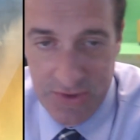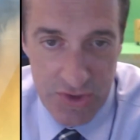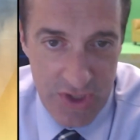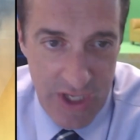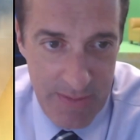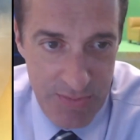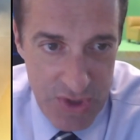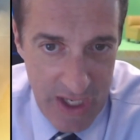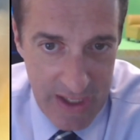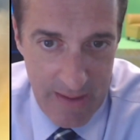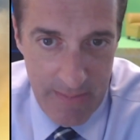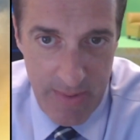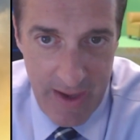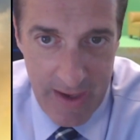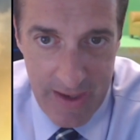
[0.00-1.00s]
just keep checking
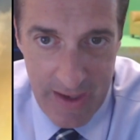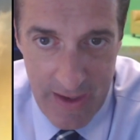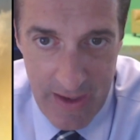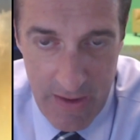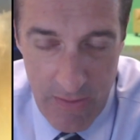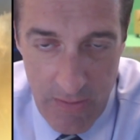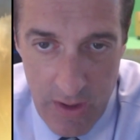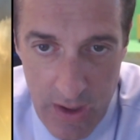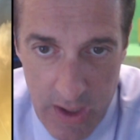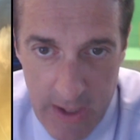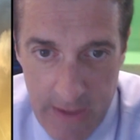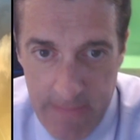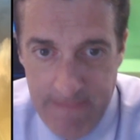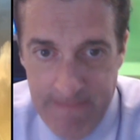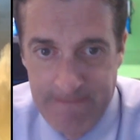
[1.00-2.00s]
back in here
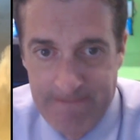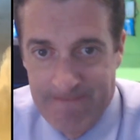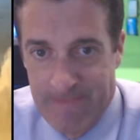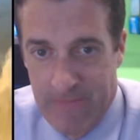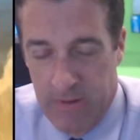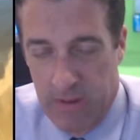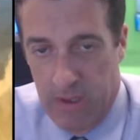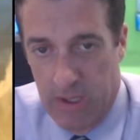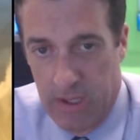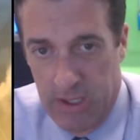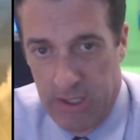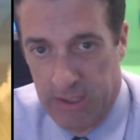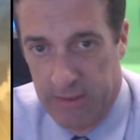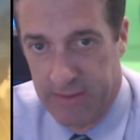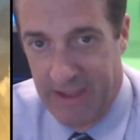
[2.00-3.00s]
on
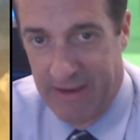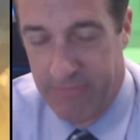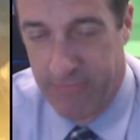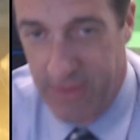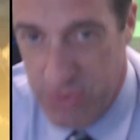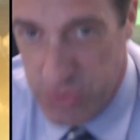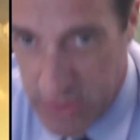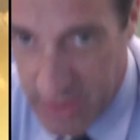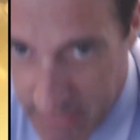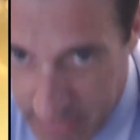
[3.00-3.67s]
that feature that